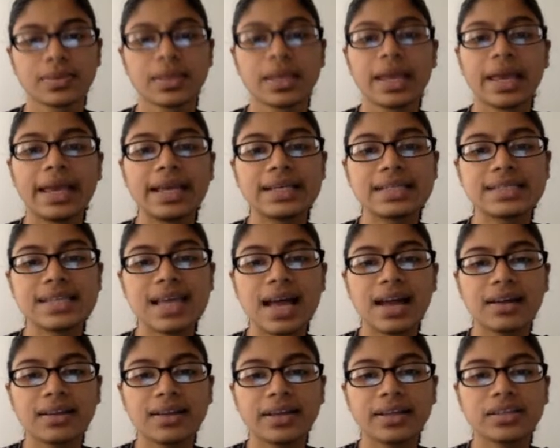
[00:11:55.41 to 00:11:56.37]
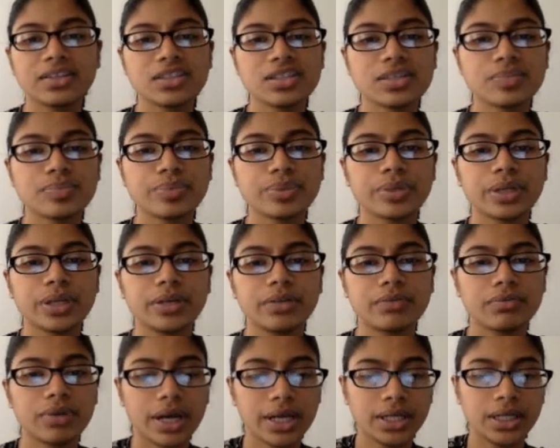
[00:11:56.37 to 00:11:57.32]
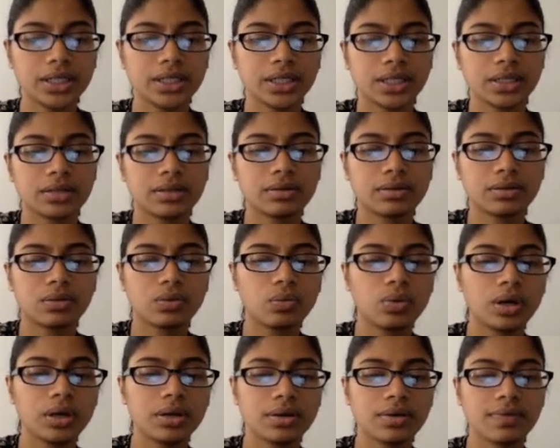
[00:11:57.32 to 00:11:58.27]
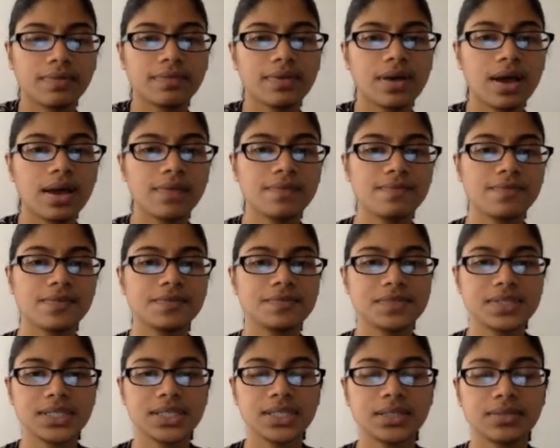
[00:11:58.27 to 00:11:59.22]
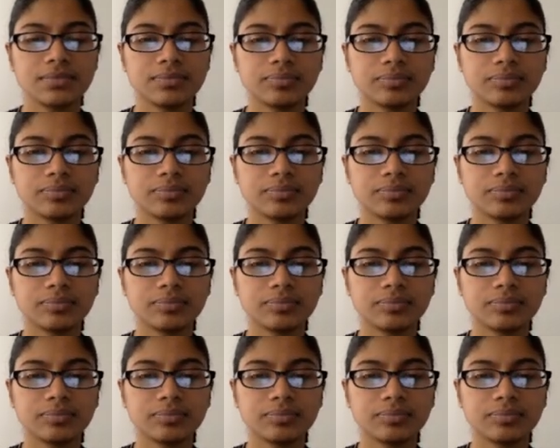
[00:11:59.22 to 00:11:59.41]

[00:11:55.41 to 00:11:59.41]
Exactly, I can just put it right in here. 1, 5, 15.